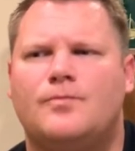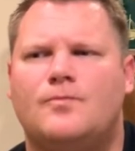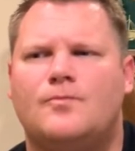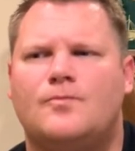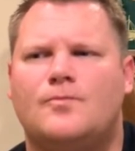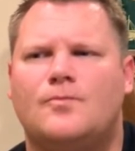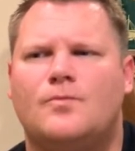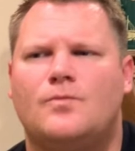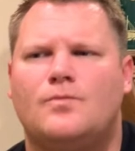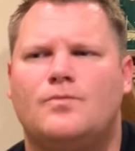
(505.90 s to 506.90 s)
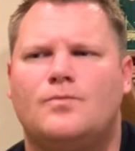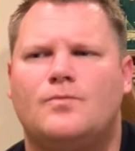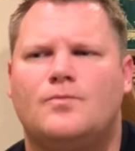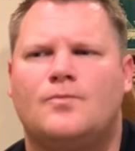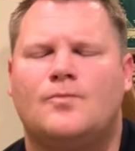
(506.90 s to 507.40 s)

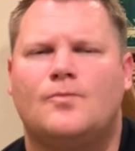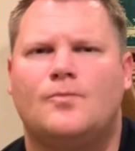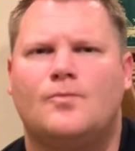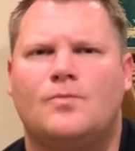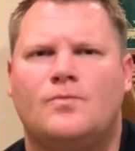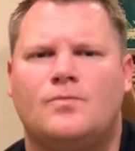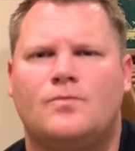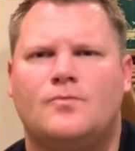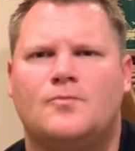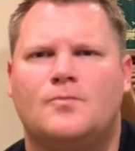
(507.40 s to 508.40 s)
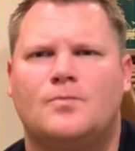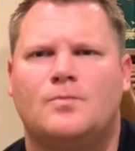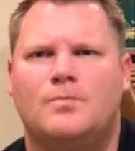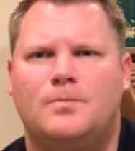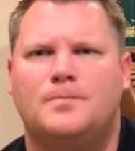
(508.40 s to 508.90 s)

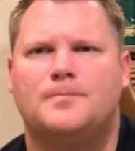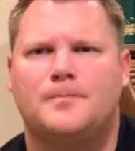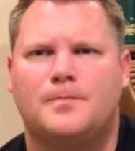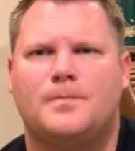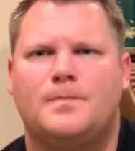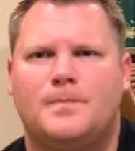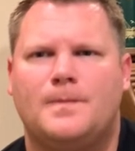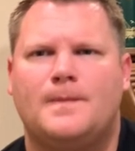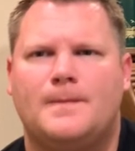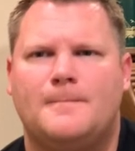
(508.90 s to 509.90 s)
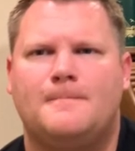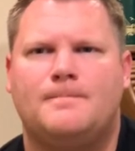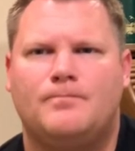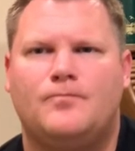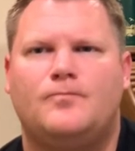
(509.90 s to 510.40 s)

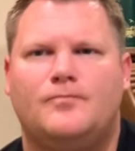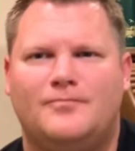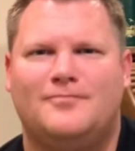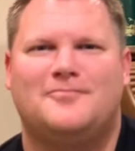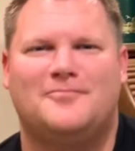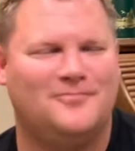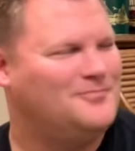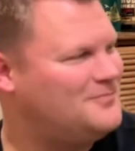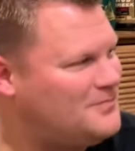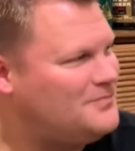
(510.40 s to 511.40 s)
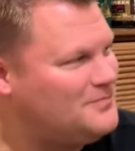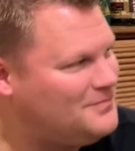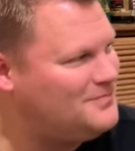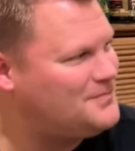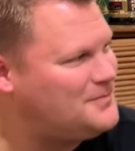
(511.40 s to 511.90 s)
No words are spoken by the person on screen.